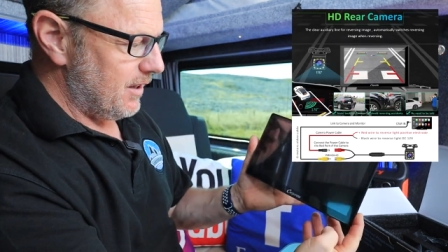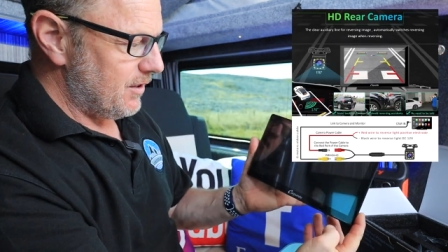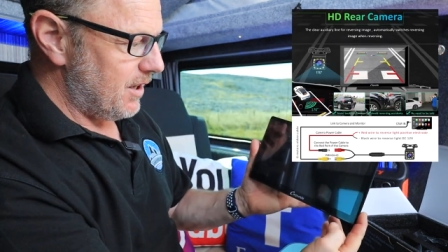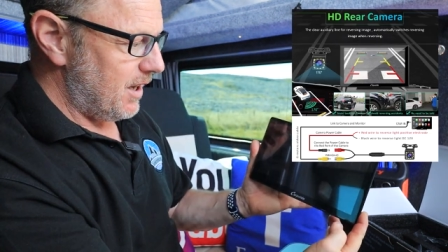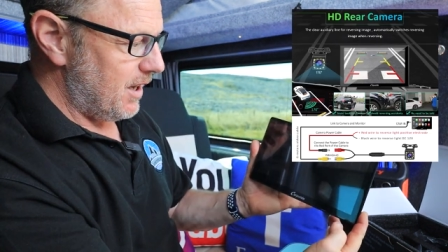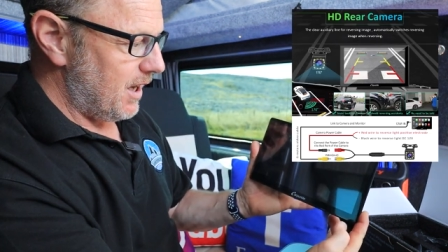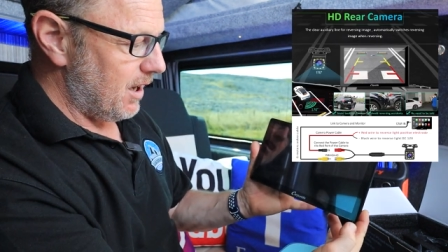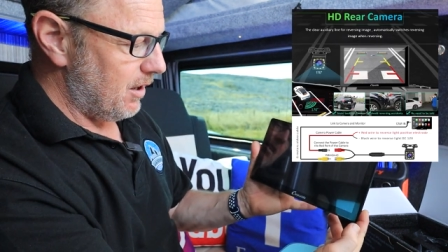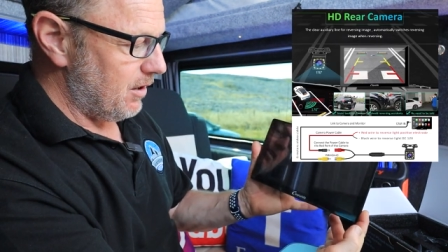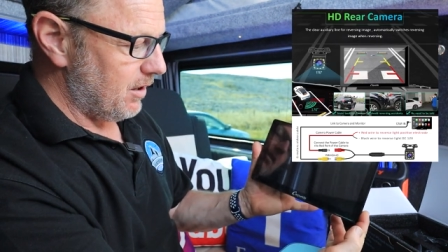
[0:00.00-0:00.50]
So
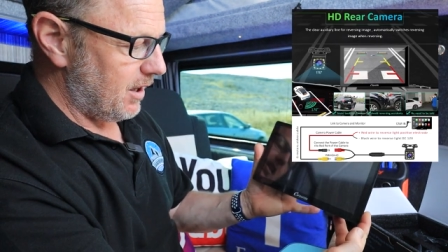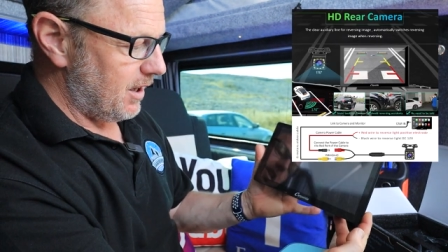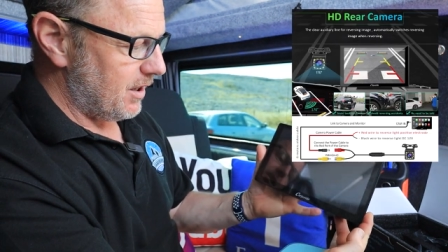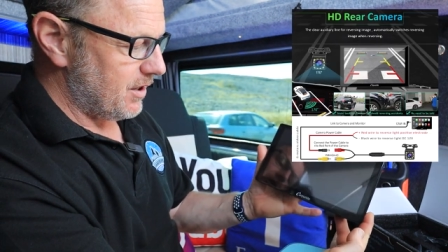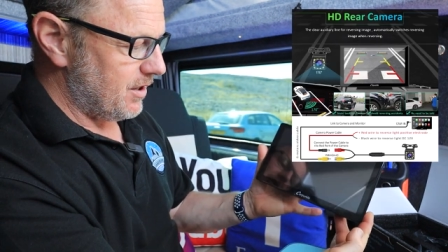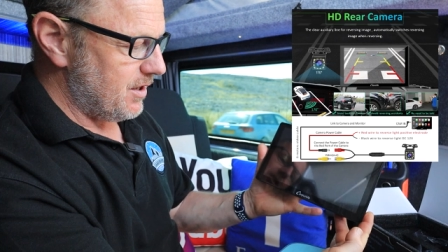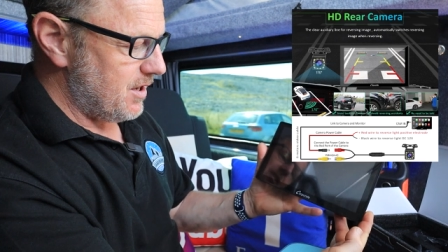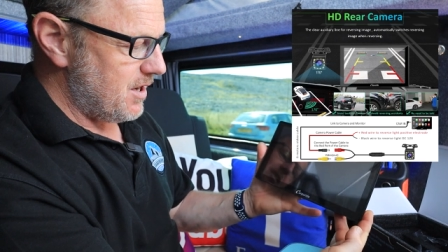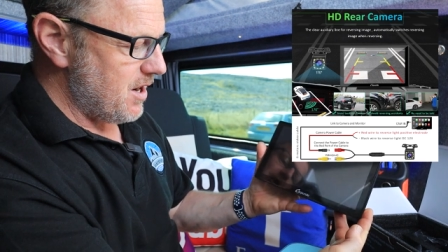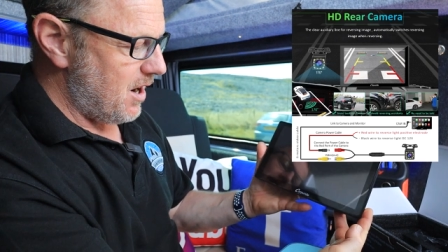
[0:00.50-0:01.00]
there you go, look at
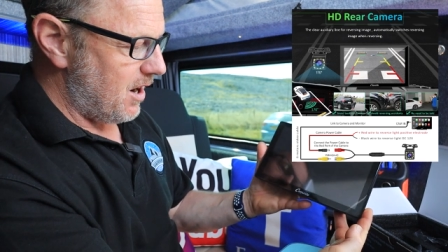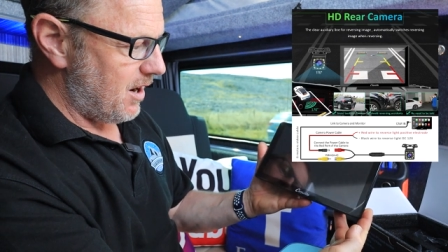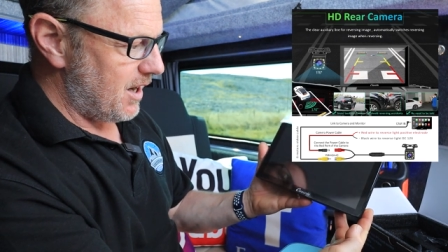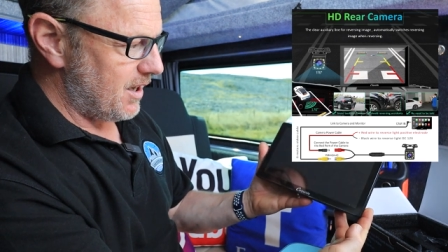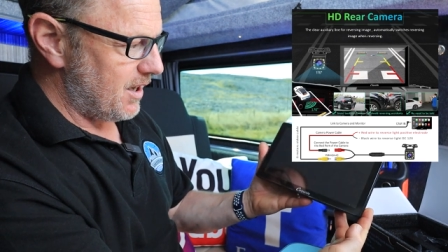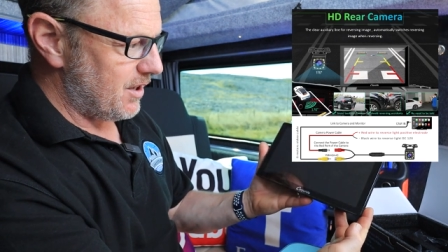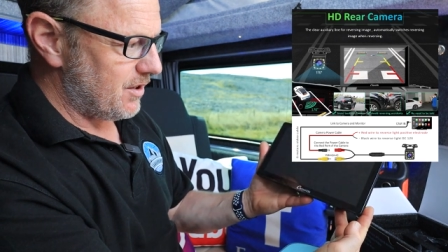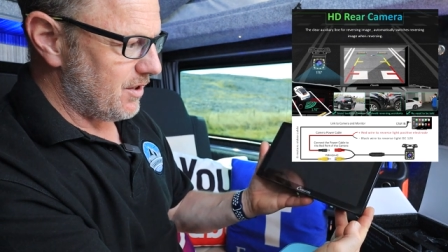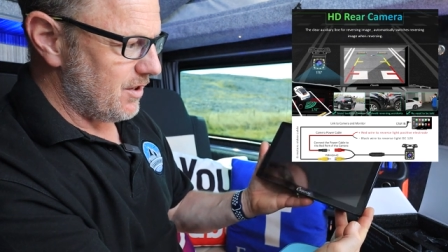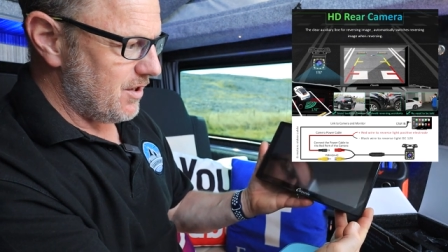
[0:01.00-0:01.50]
this
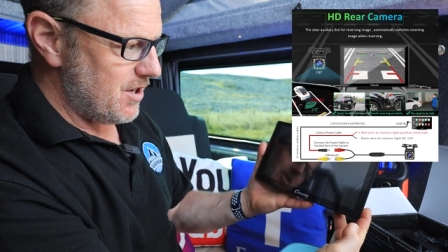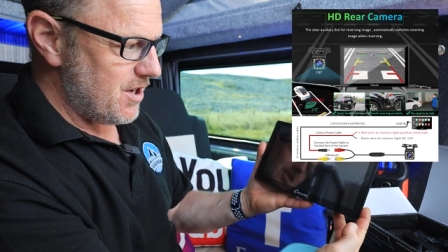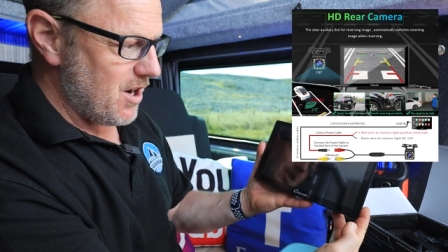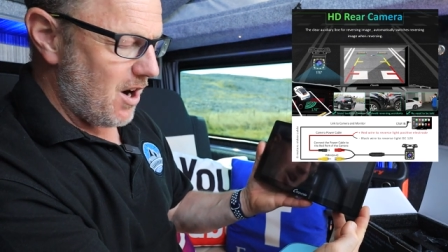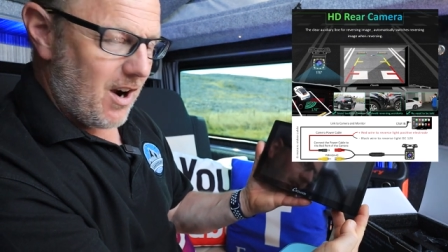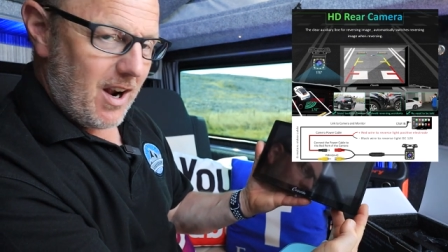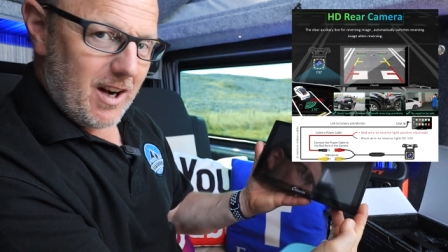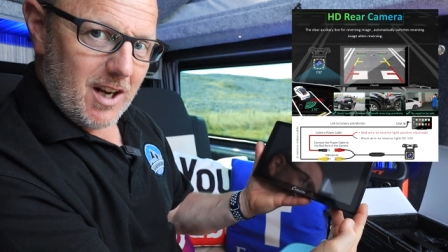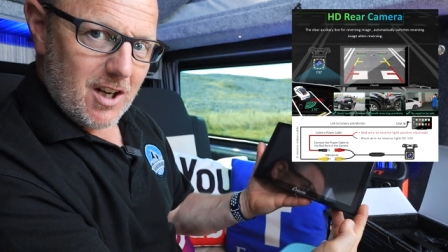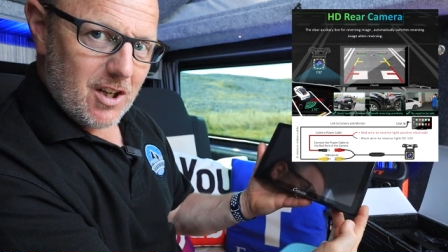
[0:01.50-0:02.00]
nice
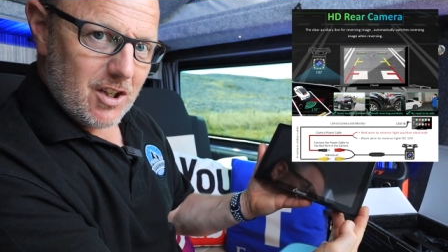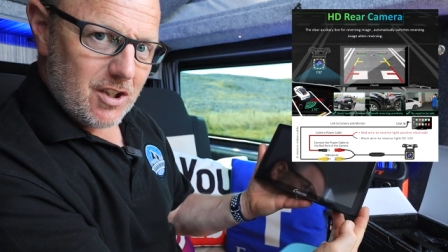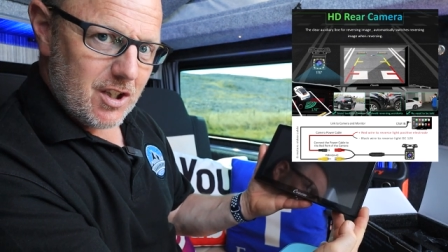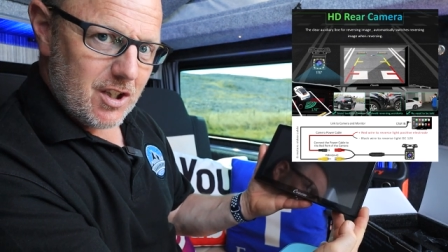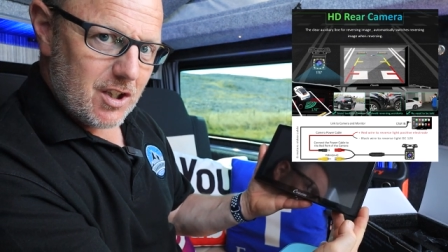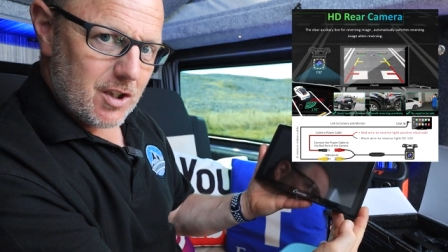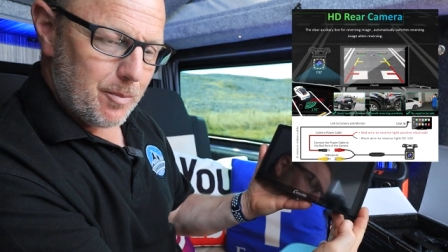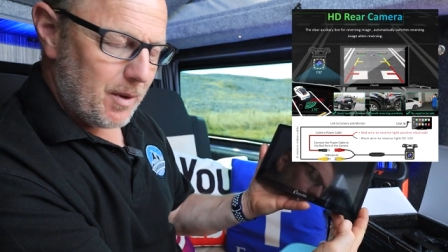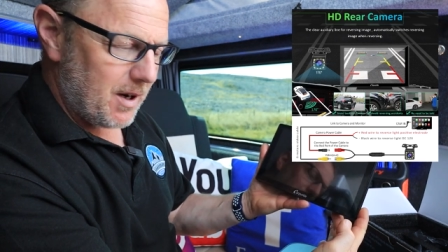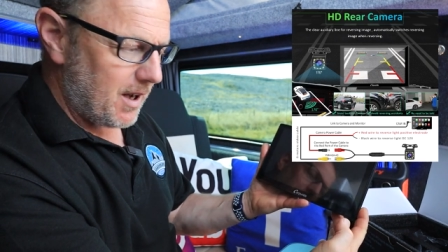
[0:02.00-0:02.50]
9-inch
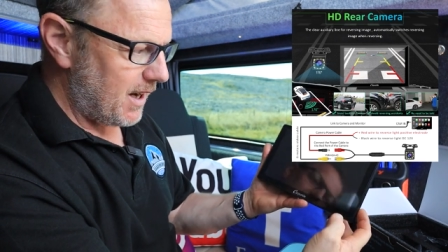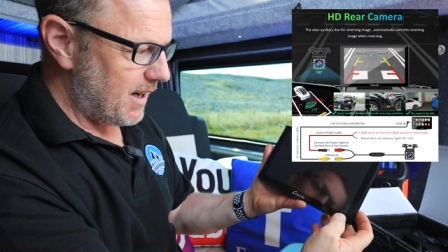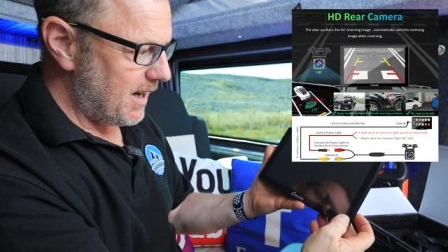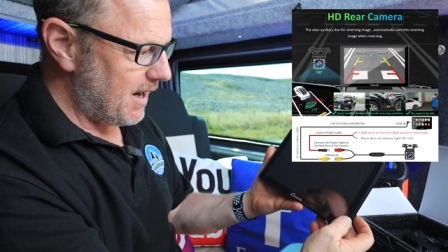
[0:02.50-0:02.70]
display.